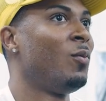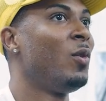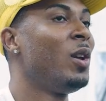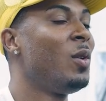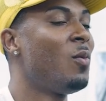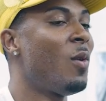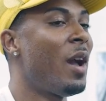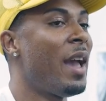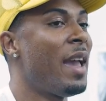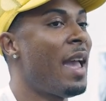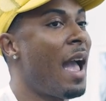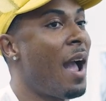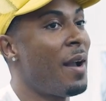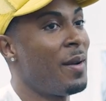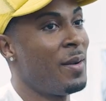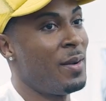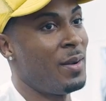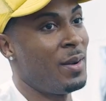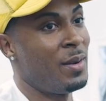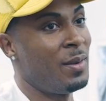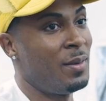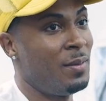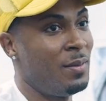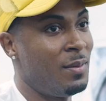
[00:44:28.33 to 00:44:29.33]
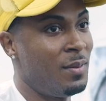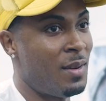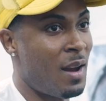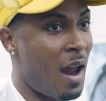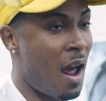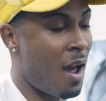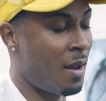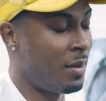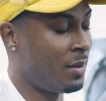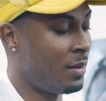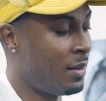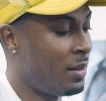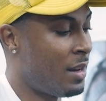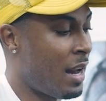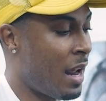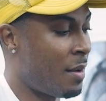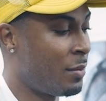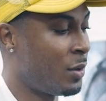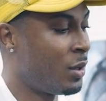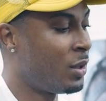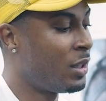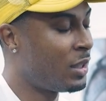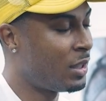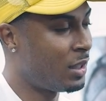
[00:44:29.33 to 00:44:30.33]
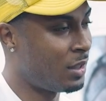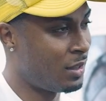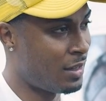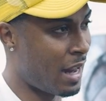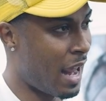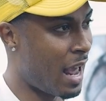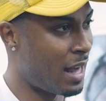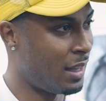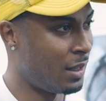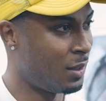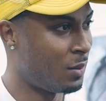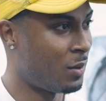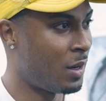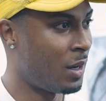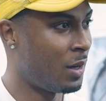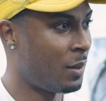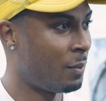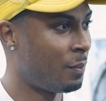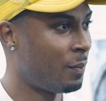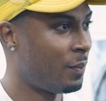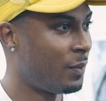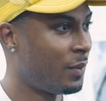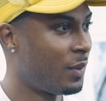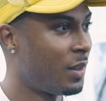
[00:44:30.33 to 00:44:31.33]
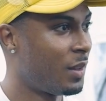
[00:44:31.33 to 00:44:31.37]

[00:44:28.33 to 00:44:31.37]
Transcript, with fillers: we way out here. Damn, this is Dallas, right?